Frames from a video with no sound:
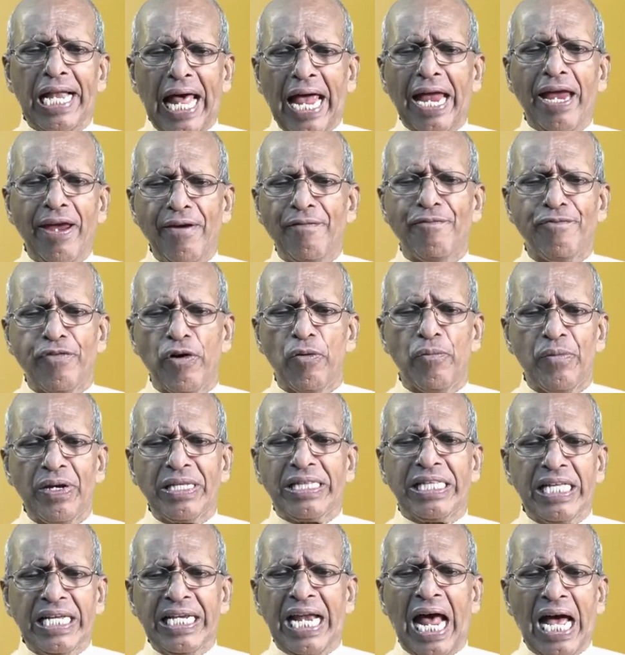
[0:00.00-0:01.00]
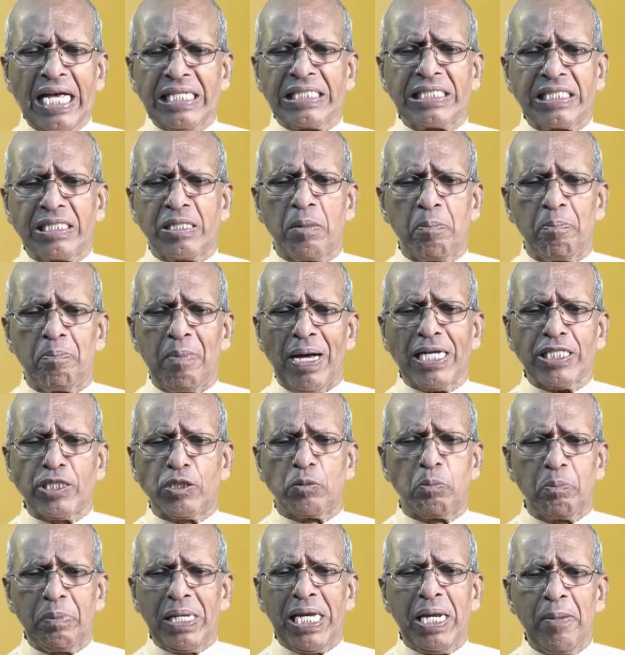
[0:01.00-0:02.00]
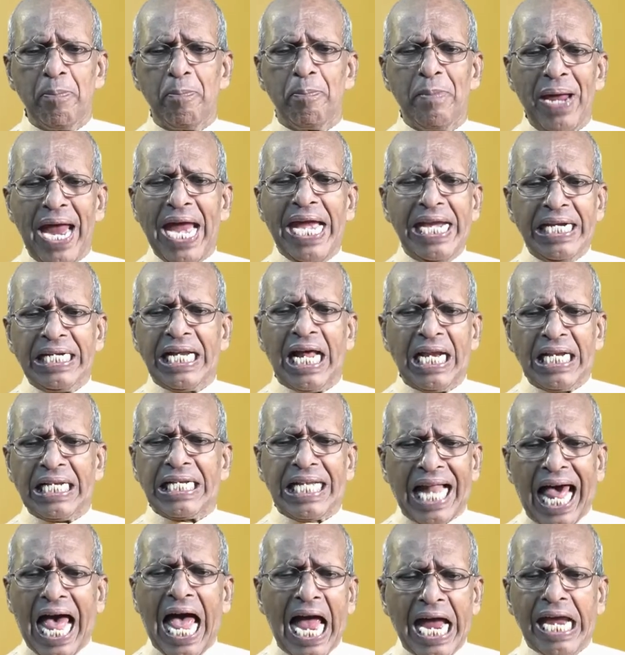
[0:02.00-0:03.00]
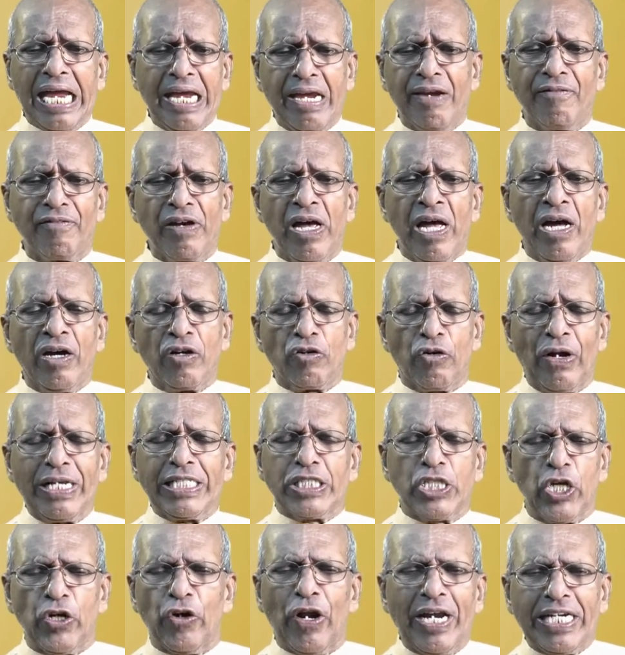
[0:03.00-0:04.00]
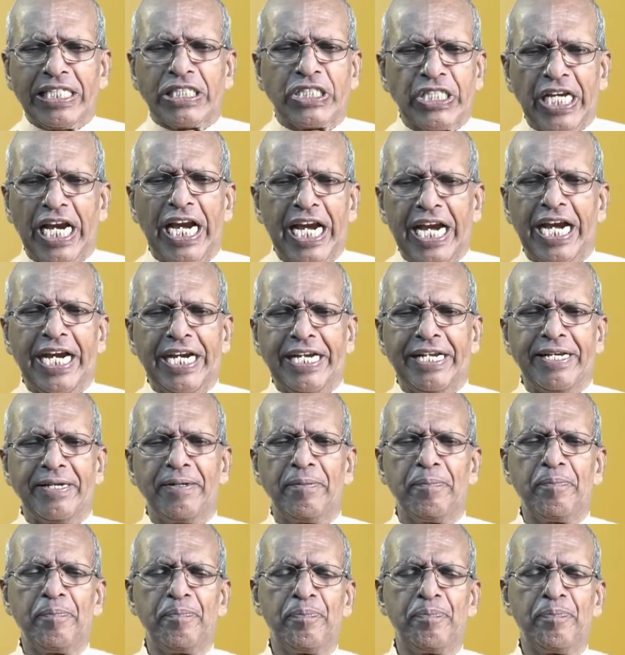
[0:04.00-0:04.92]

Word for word: life within us must be made alive, resurrected.